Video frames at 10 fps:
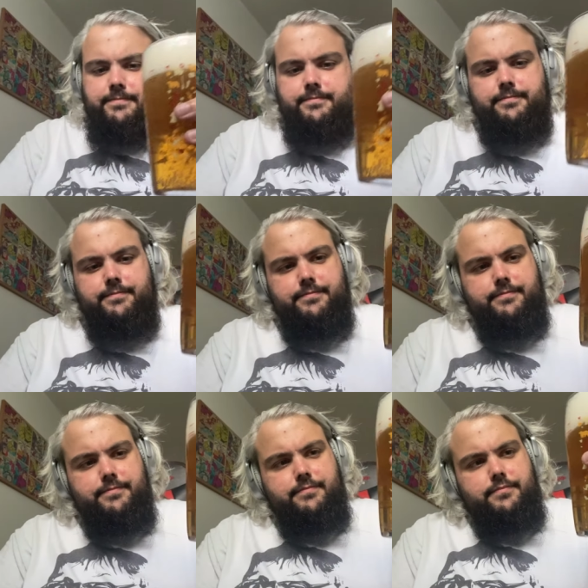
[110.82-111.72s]

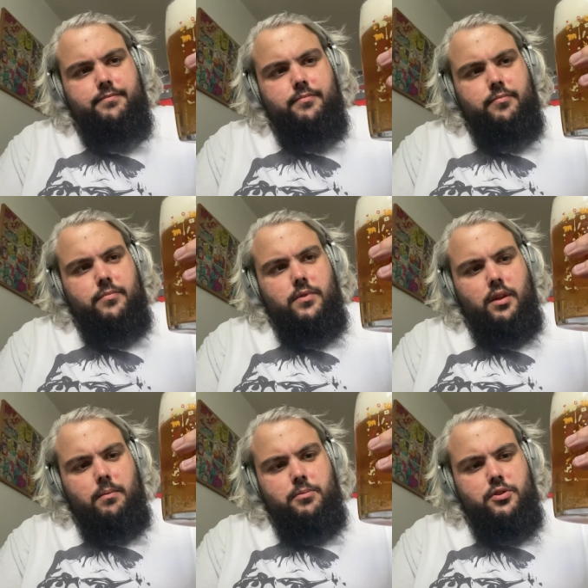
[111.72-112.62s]

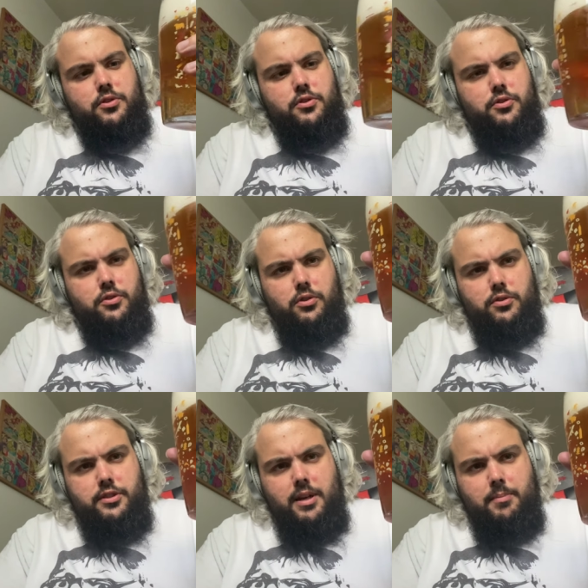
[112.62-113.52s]
I'm sure
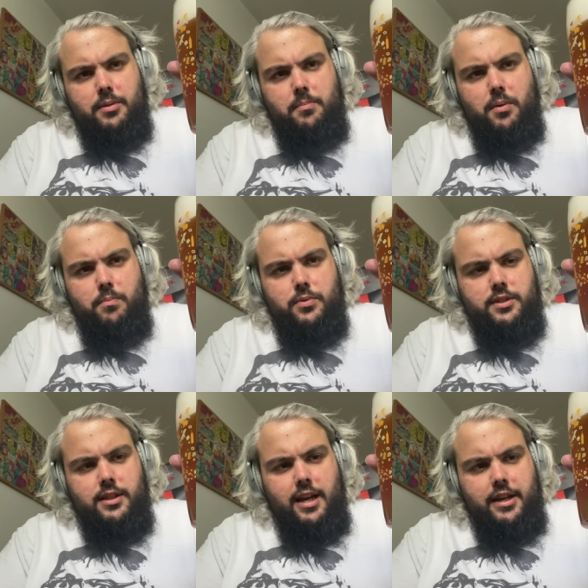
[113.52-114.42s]
Simon Le Mon
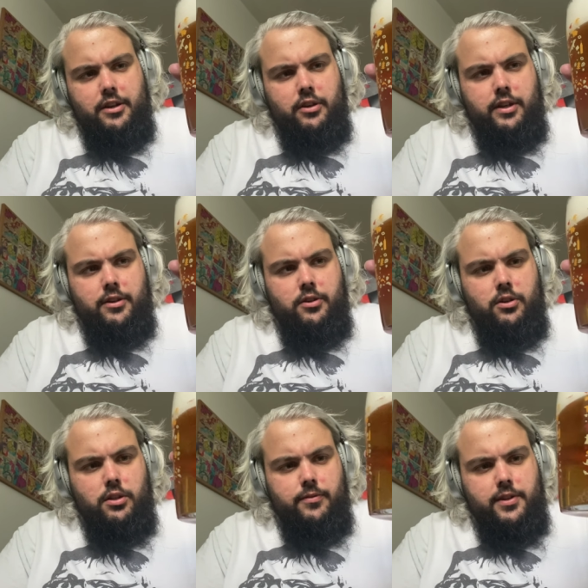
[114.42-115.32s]
was lighter in
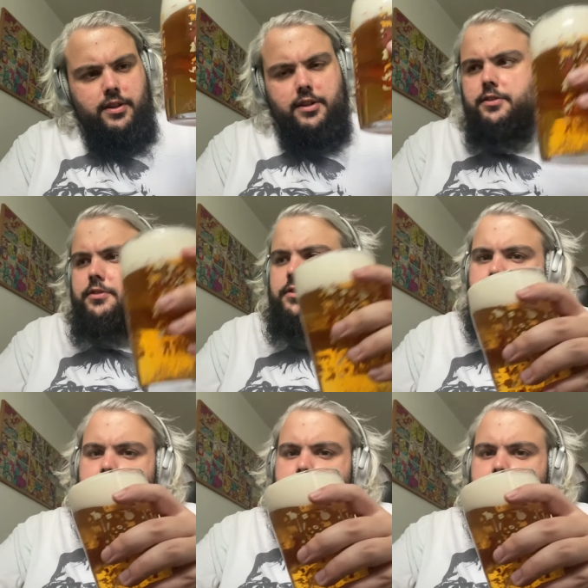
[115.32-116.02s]
colour than this.